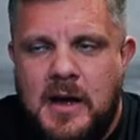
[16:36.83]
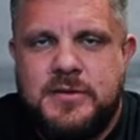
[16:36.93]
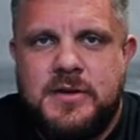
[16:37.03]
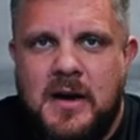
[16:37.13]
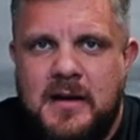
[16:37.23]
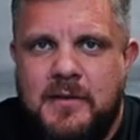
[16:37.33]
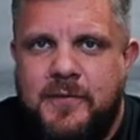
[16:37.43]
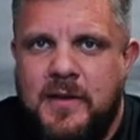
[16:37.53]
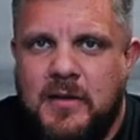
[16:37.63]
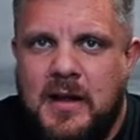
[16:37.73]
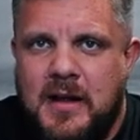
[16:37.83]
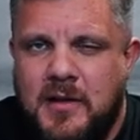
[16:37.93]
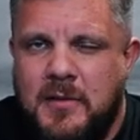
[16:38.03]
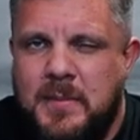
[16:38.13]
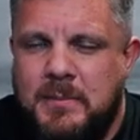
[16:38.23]
I was starting to feel it a
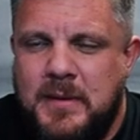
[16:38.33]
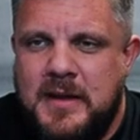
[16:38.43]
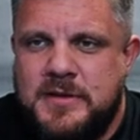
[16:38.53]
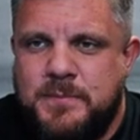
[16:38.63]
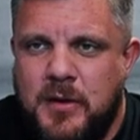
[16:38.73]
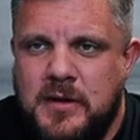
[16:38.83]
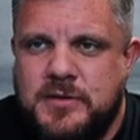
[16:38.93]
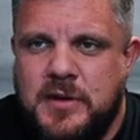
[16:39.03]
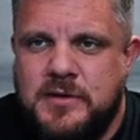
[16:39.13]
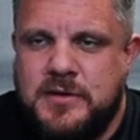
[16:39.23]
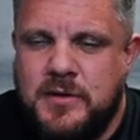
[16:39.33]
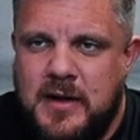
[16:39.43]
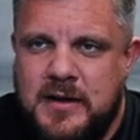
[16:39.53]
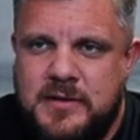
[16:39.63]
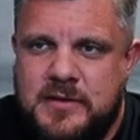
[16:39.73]
little bit by this point, so I just
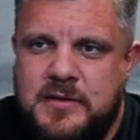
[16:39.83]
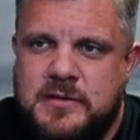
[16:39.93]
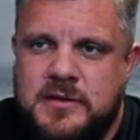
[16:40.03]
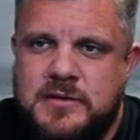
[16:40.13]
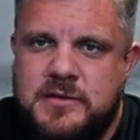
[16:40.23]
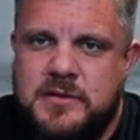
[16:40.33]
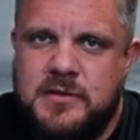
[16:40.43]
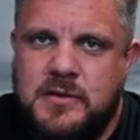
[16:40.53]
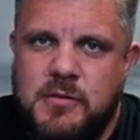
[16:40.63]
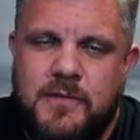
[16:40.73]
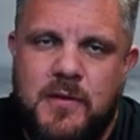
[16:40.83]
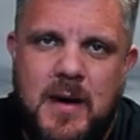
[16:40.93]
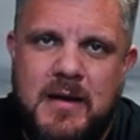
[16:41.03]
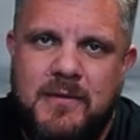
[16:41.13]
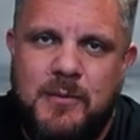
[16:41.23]
thought I'd just go for
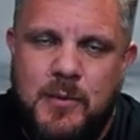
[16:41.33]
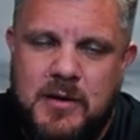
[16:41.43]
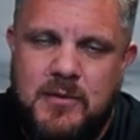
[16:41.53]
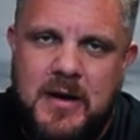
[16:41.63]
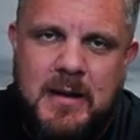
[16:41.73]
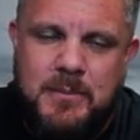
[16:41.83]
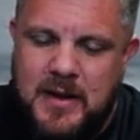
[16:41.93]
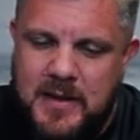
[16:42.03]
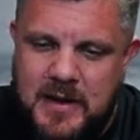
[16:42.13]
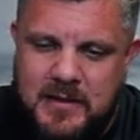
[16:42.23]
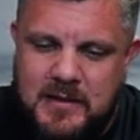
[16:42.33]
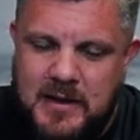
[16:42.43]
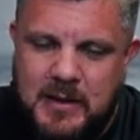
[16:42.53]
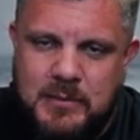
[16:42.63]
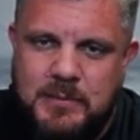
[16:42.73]
one rep, and then
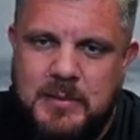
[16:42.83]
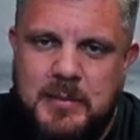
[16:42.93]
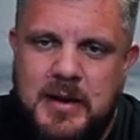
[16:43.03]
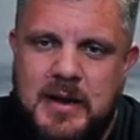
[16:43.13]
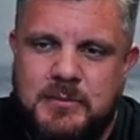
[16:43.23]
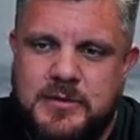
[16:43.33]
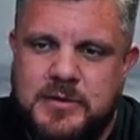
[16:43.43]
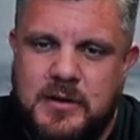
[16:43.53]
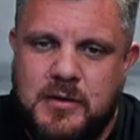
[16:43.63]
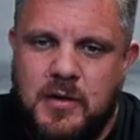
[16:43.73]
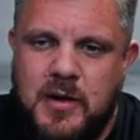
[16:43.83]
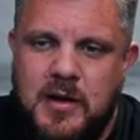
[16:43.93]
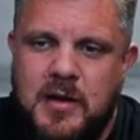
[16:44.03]
that would be me, I'm just going to call